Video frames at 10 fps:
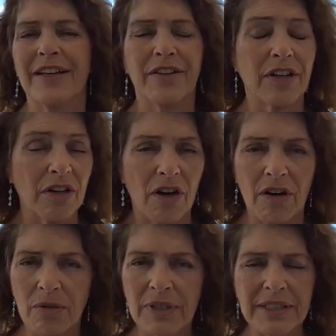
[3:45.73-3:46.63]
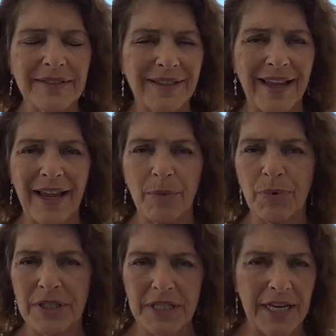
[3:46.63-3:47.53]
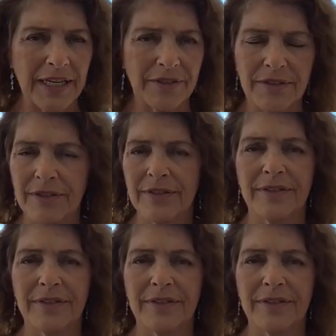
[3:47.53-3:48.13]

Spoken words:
You can always amputate